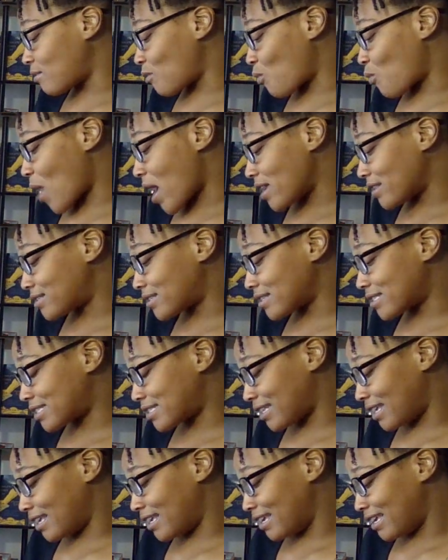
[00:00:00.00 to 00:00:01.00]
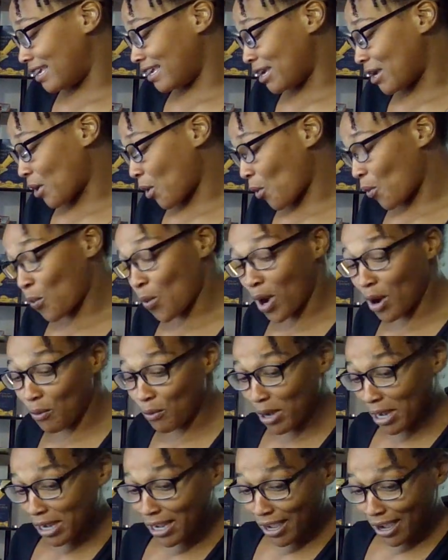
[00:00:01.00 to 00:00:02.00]
wait to see where
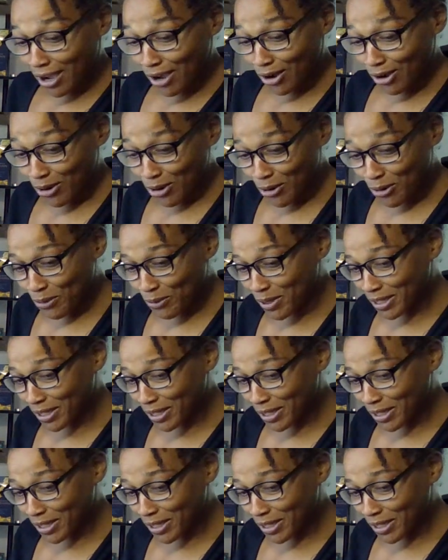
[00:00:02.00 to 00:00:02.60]
we go